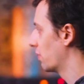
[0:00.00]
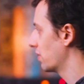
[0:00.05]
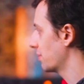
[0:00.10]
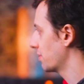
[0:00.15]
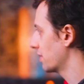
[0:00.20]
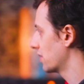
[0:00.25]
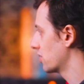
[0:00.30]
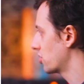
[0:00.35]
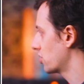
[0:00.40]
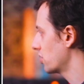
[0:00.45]
what
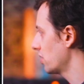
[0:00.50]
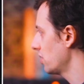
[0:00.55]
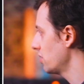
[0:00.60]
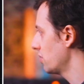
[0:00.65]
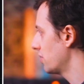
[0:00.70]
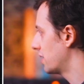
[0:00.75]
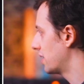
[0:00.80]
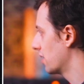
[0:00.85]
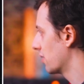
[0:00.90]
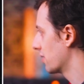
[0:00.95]
I'm going to show
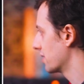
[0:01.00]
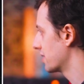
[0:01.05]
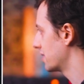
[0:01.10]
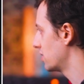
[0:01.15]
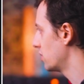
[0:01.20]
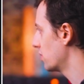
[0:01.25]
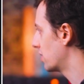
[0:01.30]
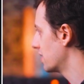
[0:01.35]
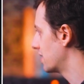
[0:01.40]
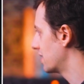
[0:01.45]
you here
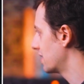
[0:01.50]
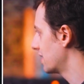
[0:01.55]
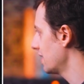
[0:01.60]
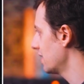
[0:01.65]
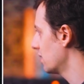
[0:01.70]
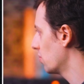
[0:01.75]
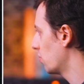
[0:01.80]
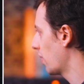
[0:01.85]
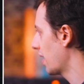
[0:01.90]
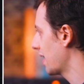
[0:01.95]
is you could
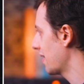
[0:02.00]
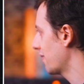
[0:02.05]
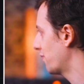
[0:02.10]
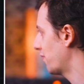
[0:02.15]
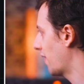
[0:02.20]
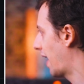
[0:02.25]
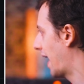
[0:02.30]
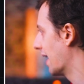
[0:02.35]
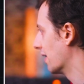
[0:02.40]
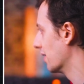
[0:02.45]
see the wave
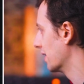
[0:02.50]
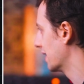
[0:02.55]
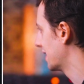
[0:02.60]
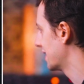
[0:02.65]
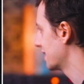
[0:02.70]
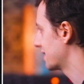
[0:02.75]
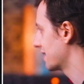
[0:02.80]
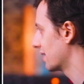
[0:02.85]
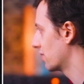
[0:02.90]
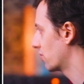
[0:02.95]
file,
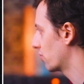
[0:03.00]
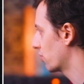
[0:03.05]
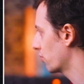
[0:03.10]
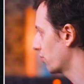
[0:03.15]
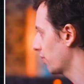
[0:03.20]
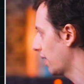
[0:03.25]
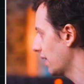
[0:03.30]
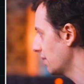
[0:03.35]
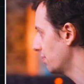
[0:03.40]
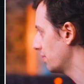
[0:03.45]
and it's
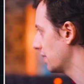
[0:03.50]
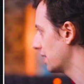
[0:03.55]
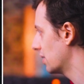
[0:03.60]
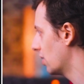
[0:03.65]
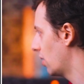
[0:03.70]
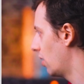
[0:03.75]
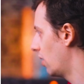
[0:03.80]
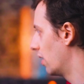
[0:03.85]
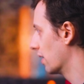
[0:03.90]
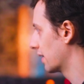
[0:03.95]
incredibly
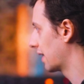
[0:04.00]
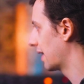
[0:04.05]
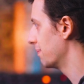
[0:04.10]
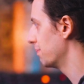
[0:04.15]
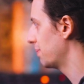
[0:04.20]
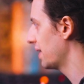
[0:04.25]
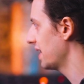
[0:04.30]
long, and